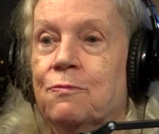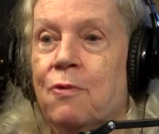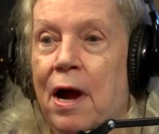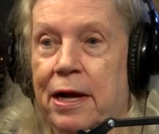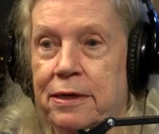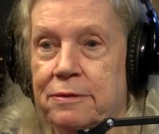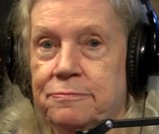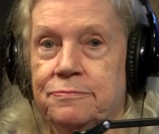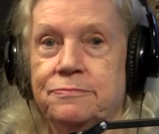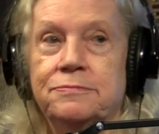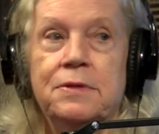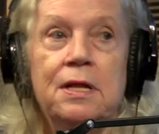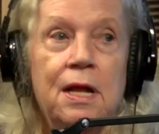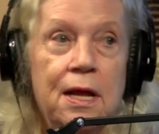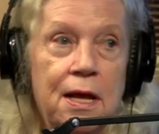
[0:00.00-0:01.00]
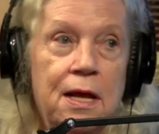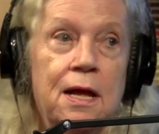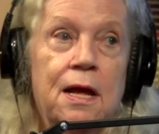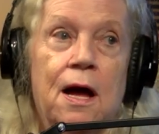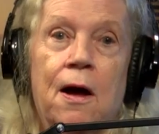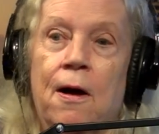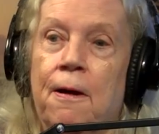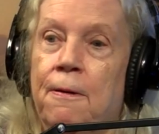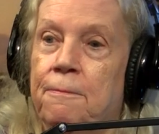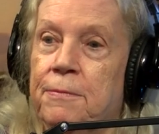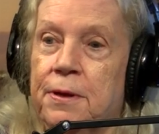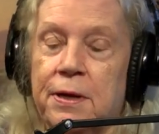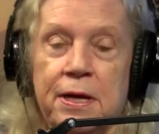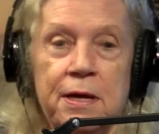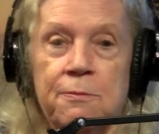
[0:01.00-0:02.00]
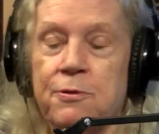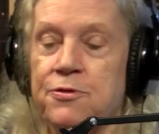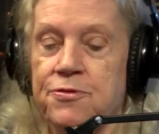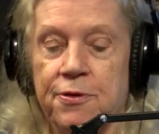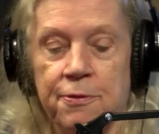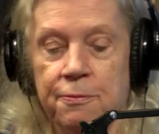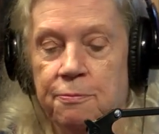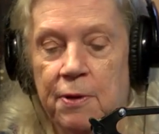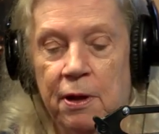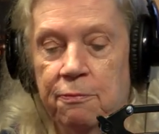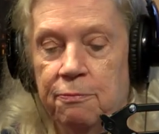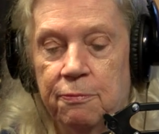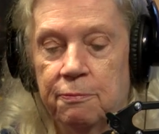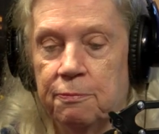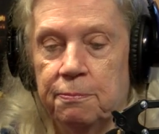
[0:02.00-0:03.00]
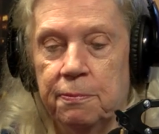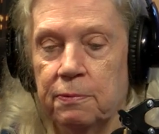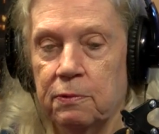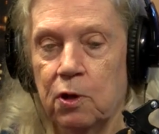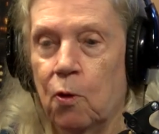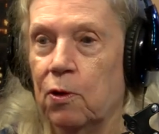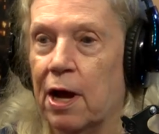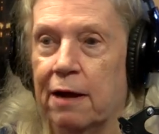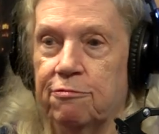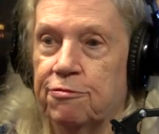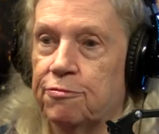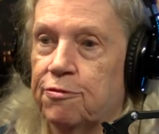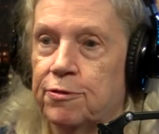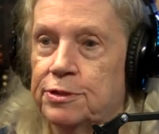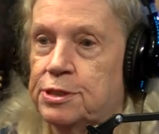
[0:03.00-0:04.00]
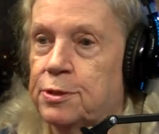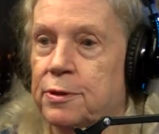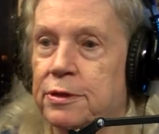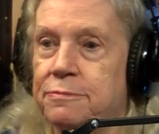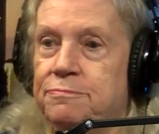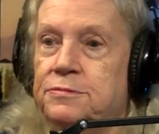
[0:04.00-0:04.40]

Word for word: right. Um, he was a, a lowlife, for right. sure.